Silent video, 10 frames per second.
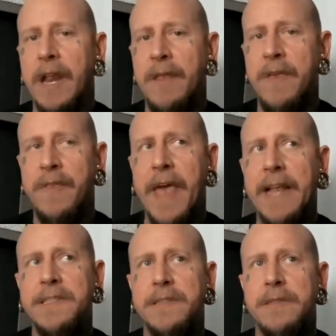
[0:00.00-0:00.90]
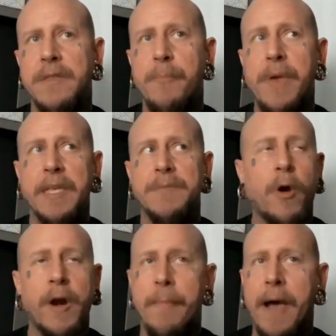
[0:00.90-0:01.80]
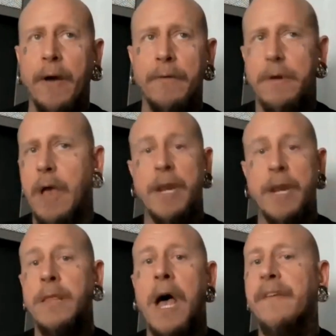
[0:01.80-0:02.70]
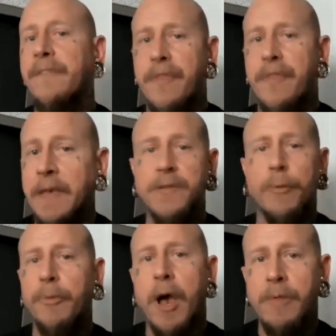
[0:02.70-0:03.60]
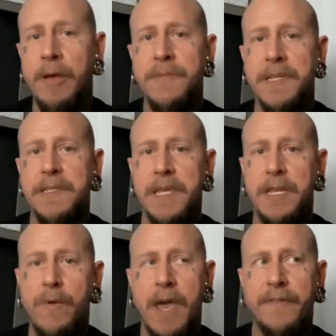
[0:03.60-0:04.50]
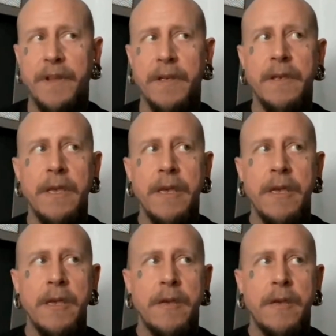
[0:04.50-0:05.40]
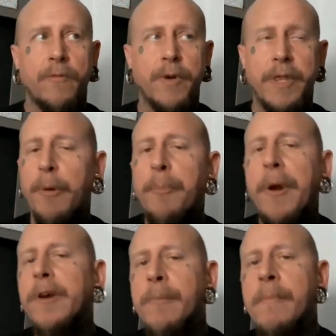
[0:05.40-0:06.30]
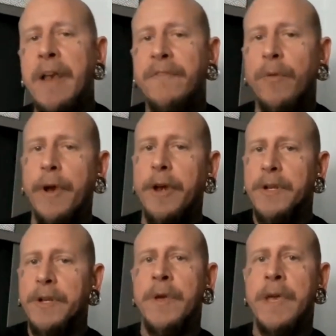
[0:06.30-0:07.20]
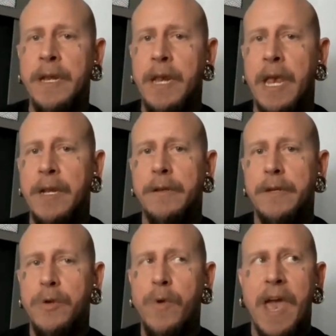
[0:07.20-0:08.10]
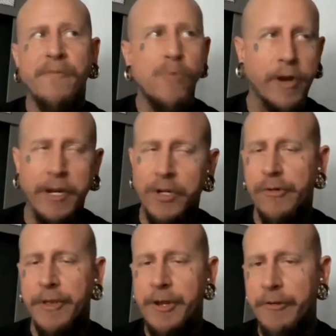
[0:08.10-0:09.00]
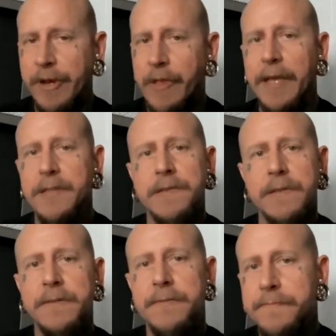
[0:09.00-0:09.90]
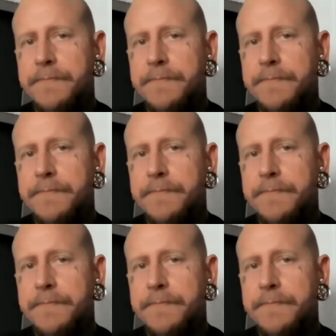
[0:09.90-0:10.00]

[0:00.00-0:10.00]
And I think that's the biggest part about, I mean, a lot of things or problems, is that you have to really prepare your mind for what you're doing, and you have more control than you realize.